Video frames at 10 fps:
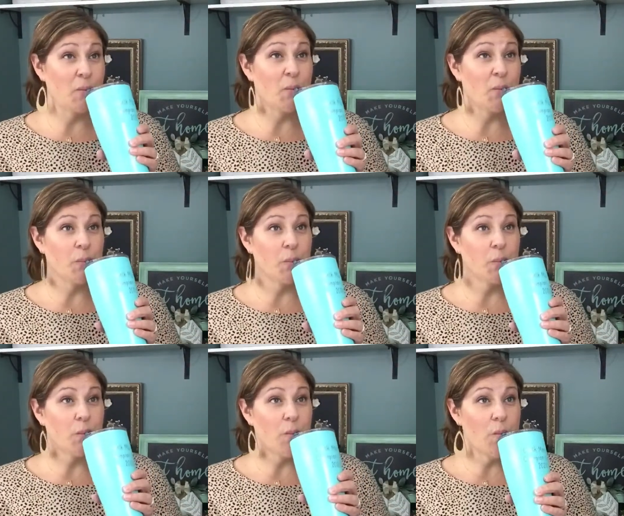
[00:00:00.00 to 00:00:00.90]

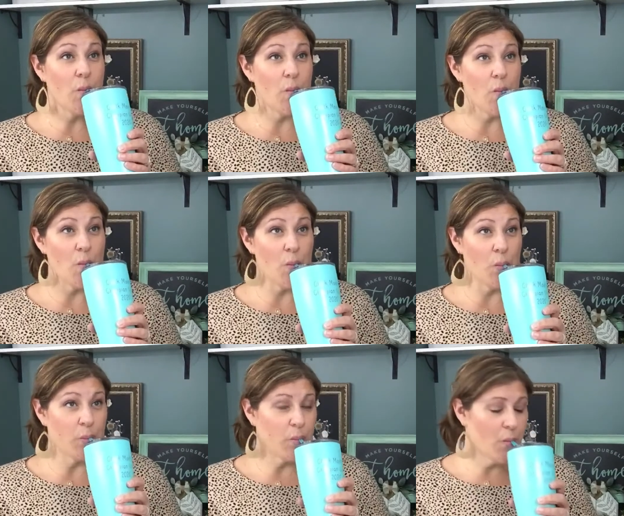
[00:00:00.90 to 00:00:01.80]

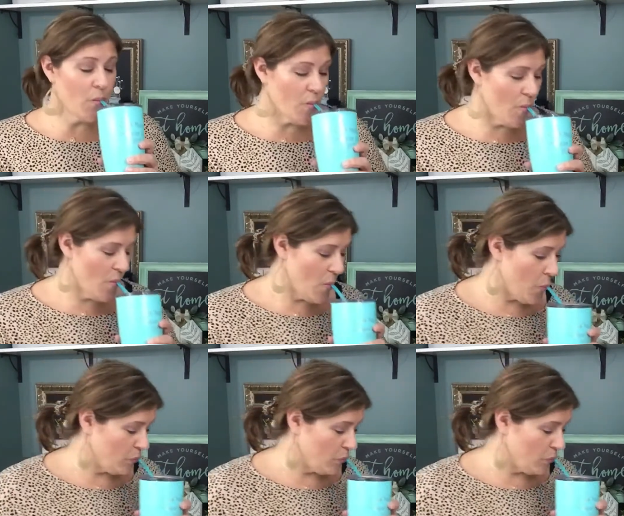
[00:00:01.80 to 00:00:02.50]
[no speech]